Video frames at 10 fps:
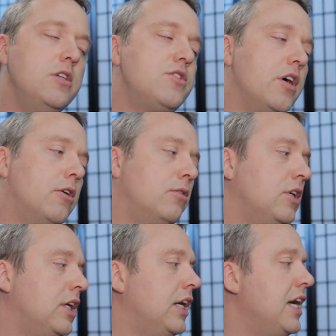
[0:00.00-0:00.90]

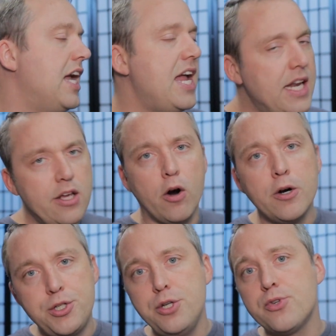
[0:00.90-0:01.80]
So any
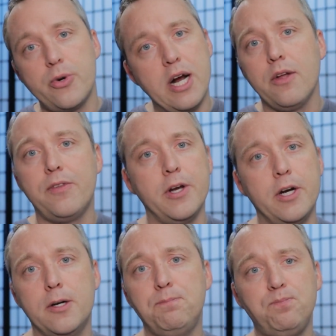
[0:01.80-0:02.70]
Arch user out
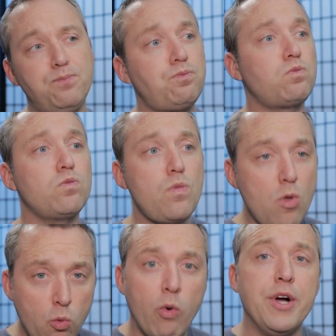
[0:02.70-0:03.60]
there
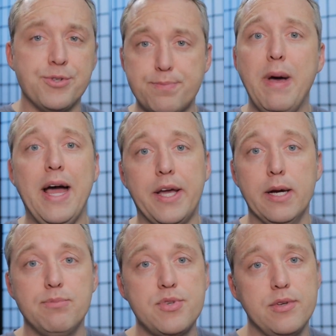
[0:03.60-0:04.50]
runs
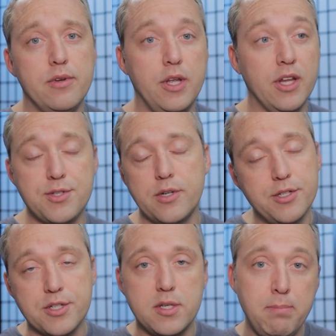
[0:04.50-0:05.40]
backups unless they're
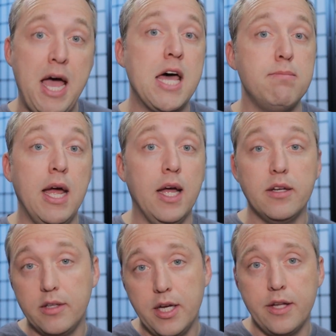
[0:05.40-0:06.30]
just a
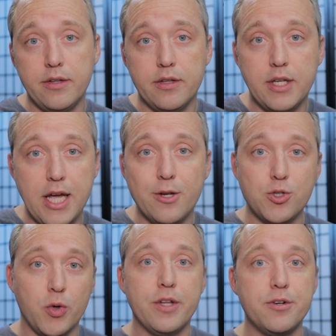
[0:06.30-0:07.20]
madman and they
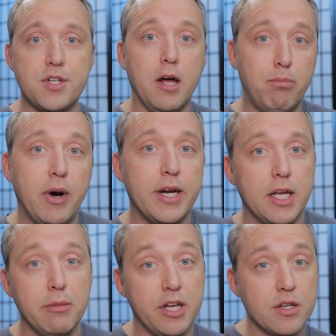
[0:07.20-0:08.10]
enjoy their stuff
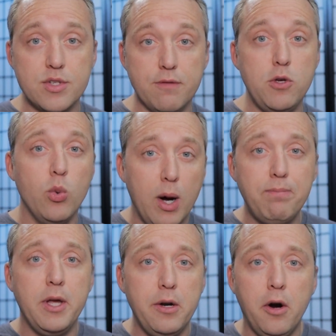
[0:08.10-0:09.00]
breaking because if you
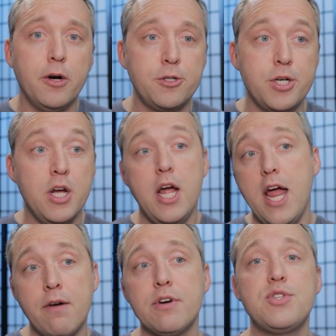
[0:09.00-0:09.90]
update arch
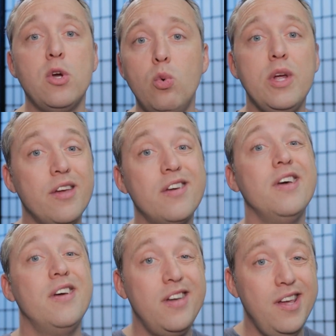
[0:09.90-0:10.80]
every single week
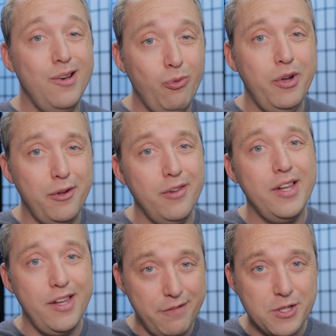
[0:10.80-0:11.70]
it
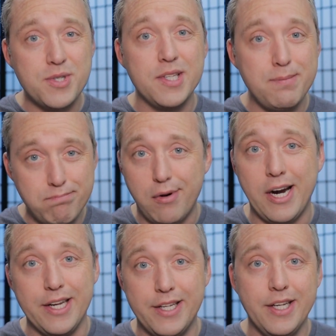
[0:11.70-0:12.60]
will eventually
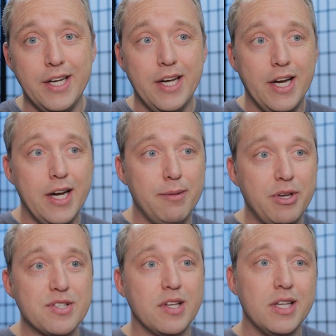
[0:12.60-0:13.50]
break uh,
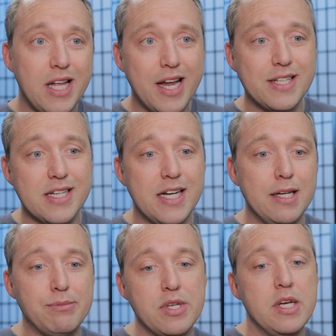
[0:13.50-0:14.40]
because a lot of
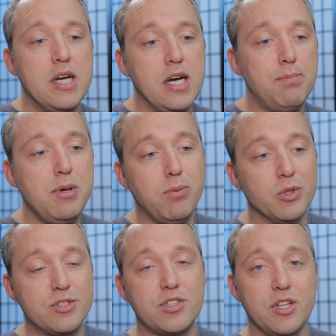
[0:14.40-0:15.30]
times uh,
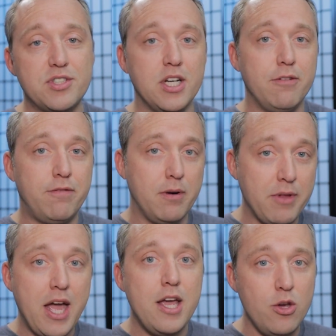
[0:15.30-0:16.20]
people install stuff from
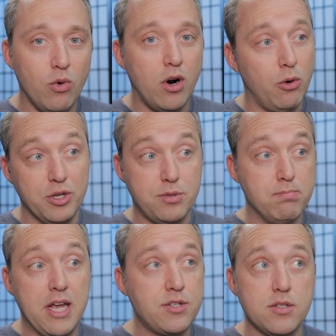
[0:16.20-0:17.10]
the AUR, which
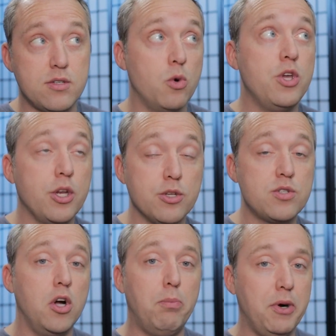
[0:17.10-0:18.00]
makes it so you can
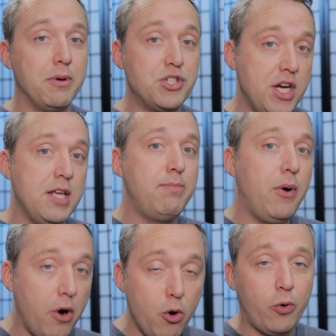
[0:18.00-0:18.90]
install pretty much any
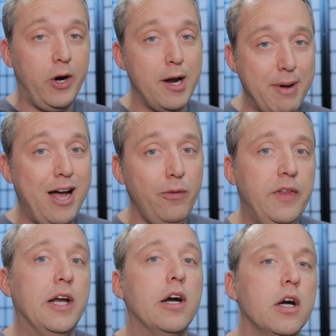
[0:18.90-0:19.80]
program
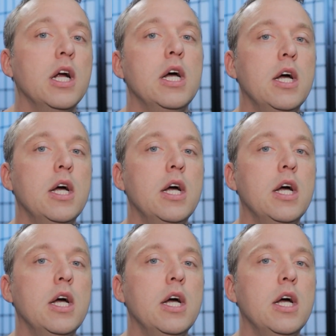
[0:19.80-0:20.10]
out there.